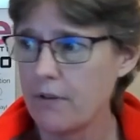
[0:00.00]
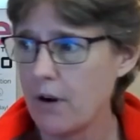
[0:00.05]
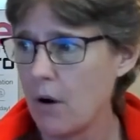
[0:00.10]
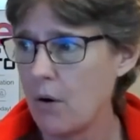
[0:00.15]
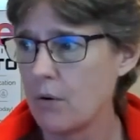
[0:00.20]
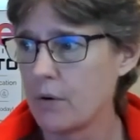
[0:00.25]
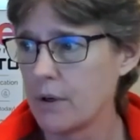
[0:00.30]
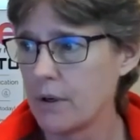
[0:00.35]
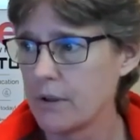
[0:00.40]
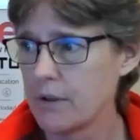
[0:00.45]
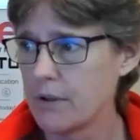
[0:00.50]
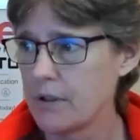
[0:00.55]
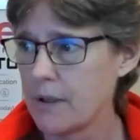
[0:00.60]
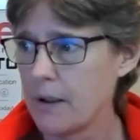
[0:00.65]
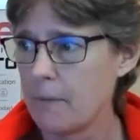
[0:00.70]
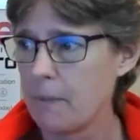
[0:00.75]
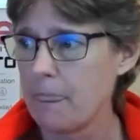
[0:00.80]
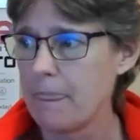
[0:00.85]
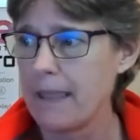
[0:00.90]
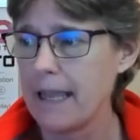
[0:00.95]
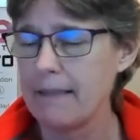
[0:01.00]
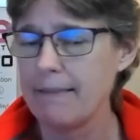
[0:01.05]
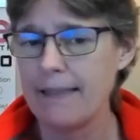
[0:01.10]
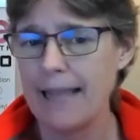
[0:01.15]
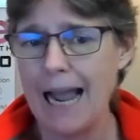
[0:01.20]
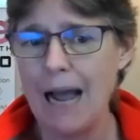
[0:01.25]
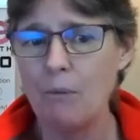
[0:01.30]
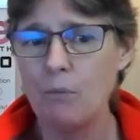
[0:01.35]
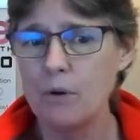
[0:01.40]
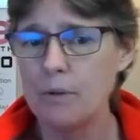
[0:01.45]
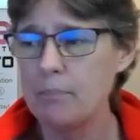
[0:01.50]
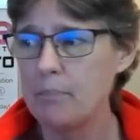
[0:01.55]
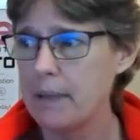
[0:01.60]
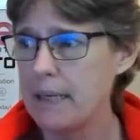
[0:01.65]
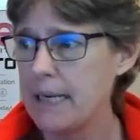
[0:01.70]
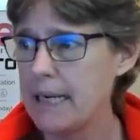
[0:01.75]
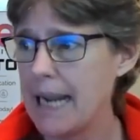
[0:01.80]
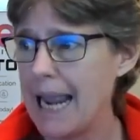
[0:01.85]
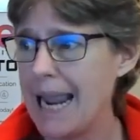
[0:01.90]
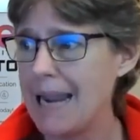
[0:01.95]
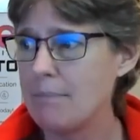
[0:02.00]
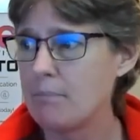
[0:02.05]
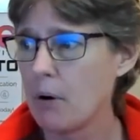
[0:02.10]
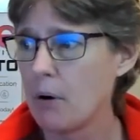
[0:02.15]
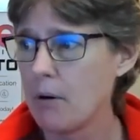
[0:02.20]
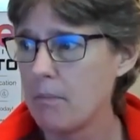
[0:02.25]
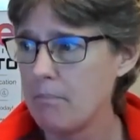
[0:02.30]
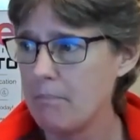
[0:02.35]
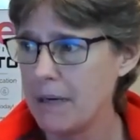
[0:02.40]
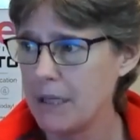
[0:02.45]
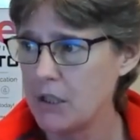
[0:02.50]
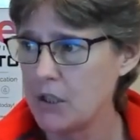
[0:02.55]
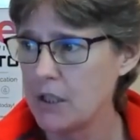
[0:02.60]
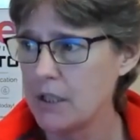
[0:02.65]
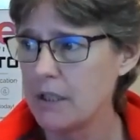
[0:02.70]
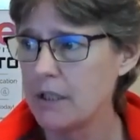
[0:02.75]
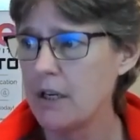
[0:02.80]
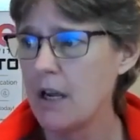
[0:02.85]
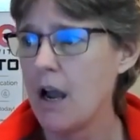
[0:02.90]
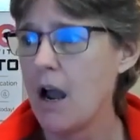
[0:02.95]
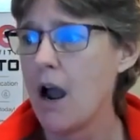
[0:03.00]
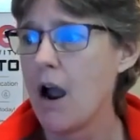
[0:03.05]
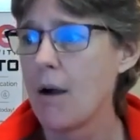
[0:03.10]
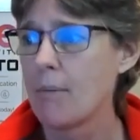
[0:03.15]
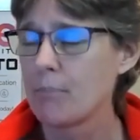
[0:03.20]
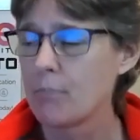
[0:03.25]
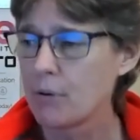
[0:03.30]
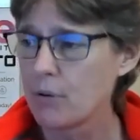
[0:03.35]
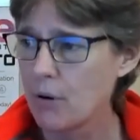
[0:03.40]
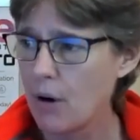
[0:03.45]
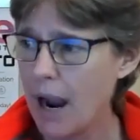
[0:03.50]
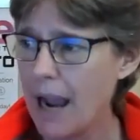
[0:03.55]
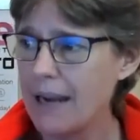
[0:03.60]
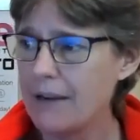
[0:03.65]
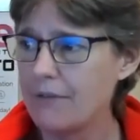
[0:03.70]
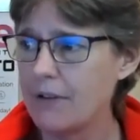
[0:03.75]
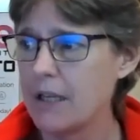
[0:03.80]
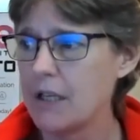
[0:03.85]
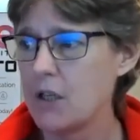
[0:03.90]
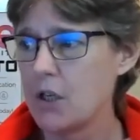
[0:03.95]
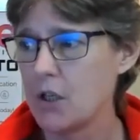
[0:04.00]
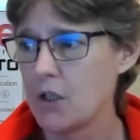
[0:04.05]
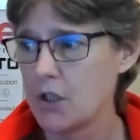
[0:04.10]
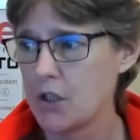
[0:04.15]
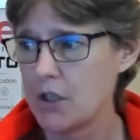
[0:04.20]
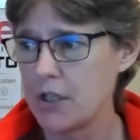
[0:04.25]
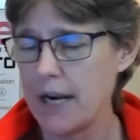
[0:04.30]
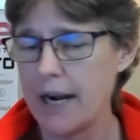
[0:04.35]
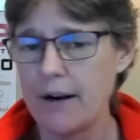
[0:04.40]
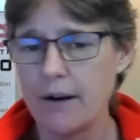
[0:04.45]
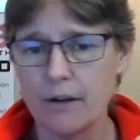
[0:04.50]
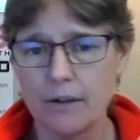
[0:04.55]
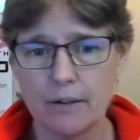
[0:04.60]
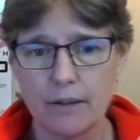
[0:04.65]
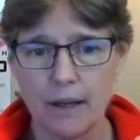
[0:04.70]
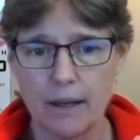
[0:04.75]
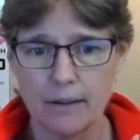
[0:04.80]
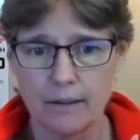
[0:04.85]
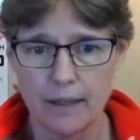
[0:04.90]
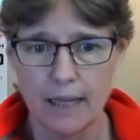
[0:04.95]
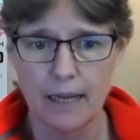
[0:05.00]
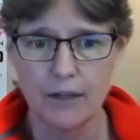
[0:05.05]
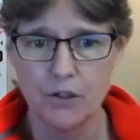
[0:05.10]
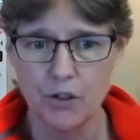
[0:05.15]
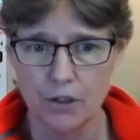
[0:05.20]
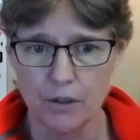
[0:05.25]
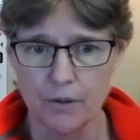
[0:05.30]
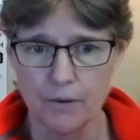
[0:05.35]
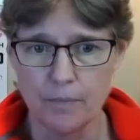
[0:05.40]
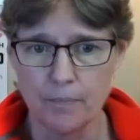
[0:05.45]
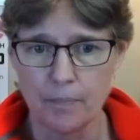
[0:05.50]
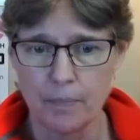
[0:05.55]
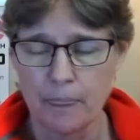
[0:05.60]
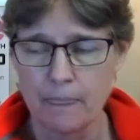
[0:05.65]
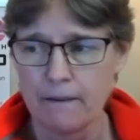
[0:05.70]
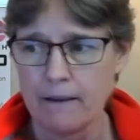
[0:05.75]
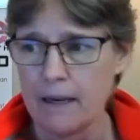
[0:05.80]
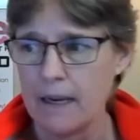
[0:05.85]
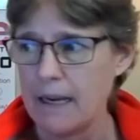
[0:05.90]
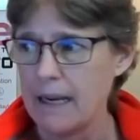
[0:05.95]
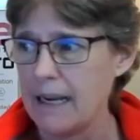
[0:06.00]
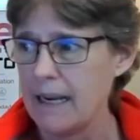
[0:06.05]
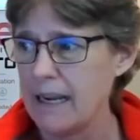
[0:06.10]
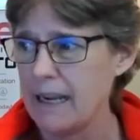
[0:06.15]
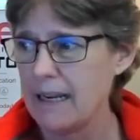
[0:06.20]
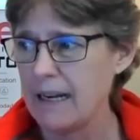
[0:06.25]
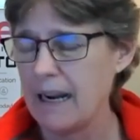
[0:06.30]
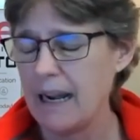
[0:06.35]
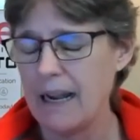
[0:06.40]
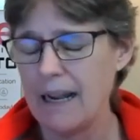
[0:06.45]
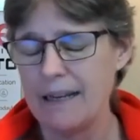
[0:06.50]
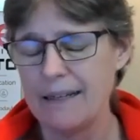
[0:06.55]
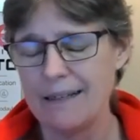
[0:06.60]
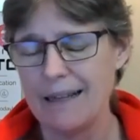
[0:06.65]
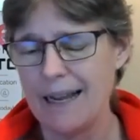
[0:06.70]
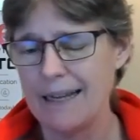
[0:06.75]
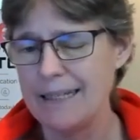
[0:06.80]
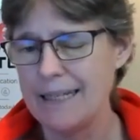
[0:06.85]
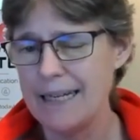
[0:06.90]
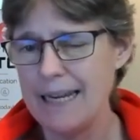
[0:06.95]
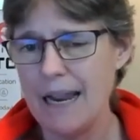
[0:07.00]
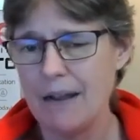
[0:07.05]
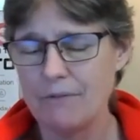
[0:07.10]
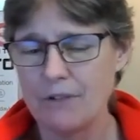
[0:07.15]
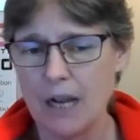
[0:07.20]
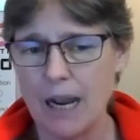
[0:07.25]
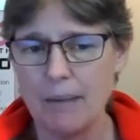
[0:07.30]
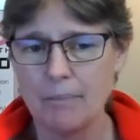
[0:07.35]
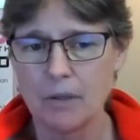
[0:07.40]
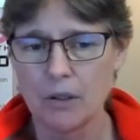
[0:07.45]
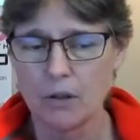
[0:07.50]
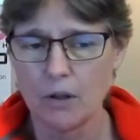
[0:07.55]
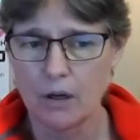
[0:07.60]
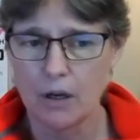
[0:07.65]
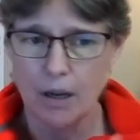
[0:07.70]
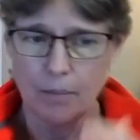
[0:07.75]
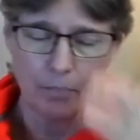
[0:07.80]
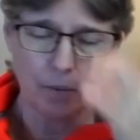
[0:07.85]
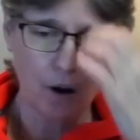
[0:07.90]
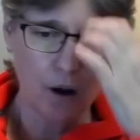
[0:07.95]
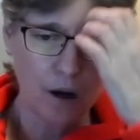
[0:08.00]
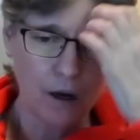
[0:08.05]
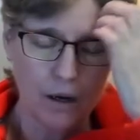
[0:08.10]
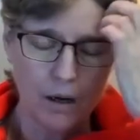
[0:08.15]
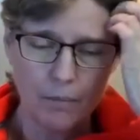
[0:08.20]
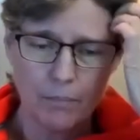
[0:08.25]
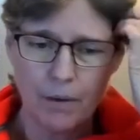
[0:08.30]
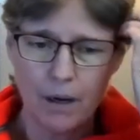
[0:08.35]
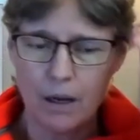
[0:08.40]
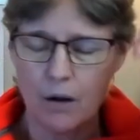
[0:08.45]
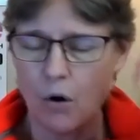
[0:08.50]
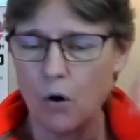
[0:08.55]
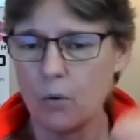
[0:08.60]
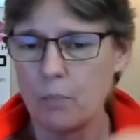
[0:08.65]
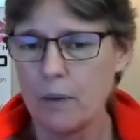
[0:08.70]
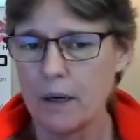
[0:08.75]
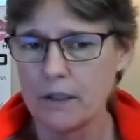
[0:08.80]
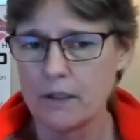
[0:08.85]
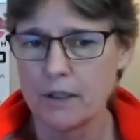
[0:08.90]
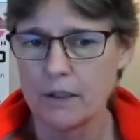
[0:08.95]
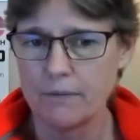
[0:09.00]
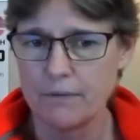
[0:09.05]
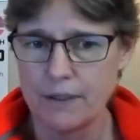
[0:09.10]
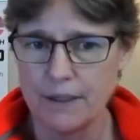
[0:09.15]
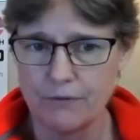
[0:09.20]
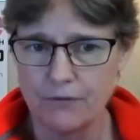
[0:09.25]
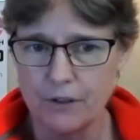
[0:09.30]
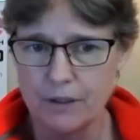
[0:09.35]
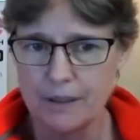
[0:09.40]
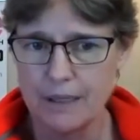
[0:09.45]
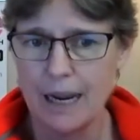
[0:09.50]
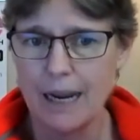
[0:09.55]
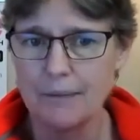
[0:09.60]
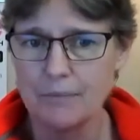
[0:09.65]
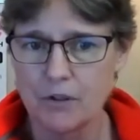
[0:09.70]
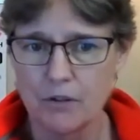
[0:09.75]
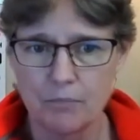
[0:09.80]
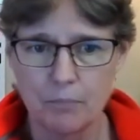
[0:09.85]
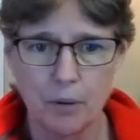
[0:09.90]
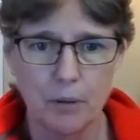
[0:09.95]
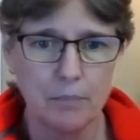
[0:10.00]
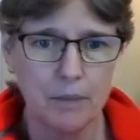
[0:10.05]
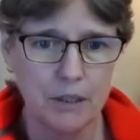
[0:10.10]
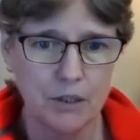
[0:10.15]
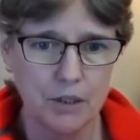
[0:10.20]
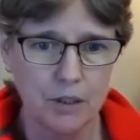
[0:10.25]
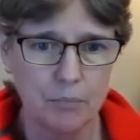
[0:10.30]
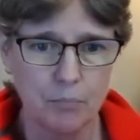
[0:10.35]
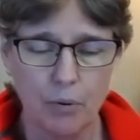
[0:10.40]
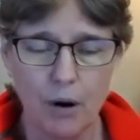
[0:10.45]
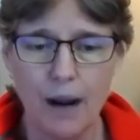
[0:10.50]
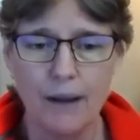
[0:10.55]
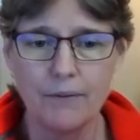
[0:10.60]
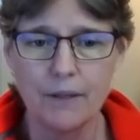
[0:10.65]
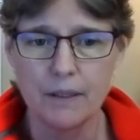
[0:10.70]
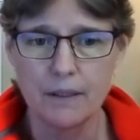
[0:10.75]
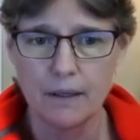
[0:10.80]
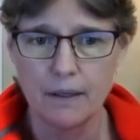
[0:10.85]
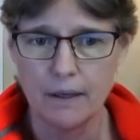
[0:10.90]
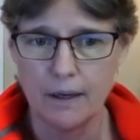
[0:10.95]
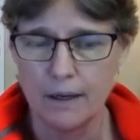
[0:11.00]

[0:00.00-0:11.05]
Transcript: owners, then that would be a permissioned private shared ledger. And I didn't have time to look up a whole bunch of different types of permissioned private